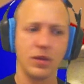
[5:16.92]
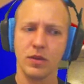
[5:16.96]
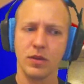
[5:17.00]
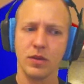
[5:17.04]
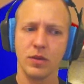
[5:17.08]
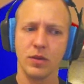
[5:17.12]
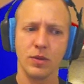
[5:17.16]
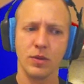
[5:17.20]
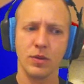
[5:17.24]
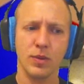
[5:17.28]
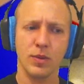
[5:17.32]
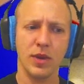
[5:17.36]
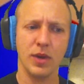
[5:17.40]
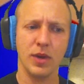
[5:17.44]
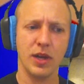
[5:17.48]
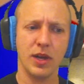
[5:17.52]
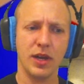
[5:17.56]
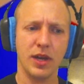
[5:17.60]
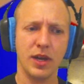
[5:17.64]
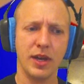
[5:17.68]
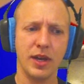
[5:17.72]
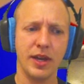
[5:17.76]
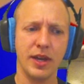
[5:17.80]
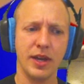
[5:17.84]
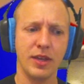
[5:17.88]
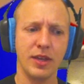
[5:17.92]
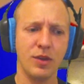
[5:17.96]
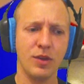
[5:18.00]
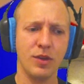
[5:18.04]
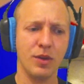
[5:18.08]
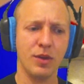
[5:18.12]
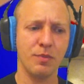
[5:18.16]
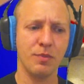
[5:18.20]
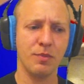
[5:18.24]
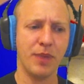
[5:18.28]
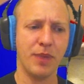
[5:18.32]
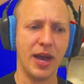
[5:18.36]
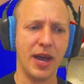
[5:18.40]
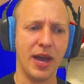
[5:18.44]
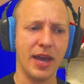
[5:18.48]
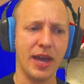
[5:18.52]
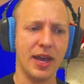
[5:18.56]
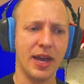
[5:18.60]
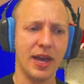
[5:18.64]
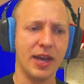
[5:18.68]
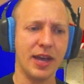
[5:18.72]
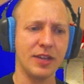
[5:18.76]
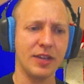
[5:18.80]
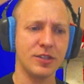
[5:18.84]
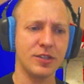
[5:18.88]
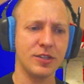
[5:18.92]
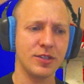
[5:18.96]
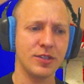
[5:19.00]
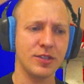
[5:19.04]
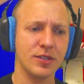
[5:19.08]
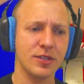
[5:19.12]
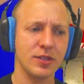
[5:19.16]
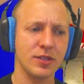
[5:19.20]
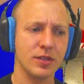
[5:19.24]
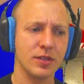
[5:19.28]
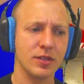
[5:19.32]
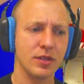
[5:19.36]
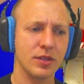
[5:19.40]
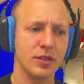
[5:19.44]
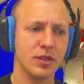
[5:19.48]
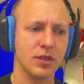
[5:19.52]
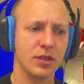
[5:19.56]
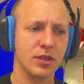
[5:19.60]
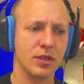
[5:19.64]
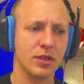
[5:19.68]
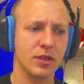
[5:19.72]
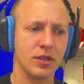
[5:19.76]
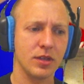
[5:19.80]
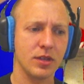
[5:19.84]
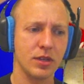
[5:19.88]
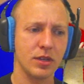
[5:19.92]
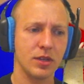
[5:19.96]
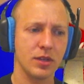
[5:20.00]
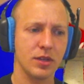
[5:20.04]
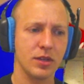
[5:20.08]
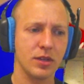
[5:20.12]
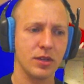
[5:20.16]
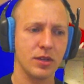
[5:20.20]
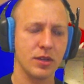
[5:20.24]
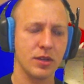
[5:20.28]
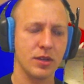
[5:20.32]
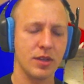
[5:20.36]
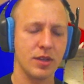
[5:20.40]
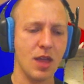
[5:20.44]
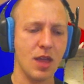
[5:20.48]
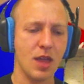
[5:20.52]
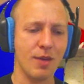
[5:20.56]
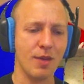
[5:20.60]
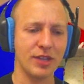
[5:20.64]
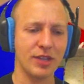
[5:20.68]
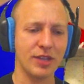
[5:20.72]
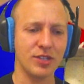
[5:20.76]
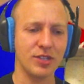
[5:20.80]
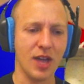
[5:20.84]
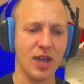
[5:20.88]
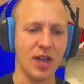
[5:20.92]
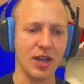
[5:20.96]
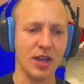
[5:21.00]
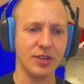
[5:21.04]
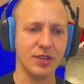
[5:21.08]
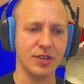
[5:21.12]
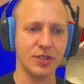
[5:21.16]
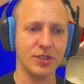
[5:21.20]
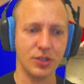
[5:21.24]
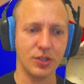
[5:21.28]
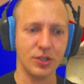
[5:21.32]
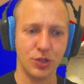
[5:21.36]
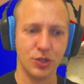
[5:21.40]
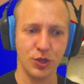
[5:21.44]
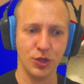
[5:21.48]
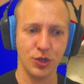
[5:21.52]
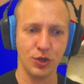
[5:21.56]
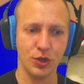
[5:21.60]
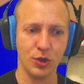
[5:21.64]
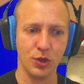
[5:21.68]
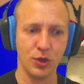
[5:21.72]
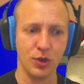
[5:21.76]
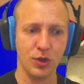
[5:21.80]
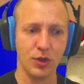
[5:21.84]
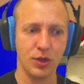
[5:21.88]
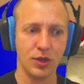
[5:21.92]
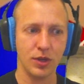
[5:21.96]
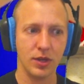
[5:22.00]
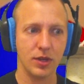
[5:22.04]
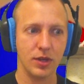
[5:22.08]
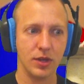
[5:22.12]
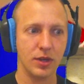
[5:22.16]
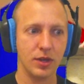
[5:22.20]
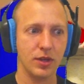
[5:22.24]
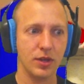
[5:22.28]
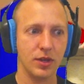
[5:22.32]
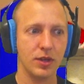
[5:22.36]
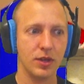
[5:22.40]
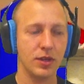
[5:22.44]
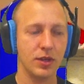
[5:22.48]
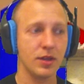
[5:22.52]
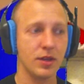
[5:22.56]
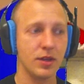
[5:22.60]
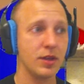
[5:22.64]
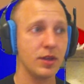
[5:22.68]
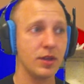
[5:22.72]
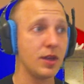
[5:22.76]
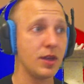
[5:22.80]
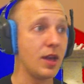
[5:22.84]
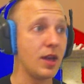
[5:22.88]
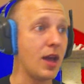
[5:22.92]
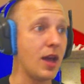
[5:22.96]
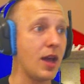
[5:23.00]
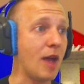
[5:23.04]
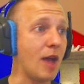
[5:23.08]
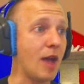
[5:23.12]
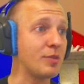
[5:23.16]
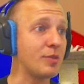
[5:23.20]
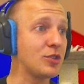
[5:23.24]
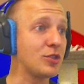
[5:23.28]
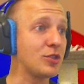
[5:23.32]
What? You can buy ice? Now my stock is at 2? I'm so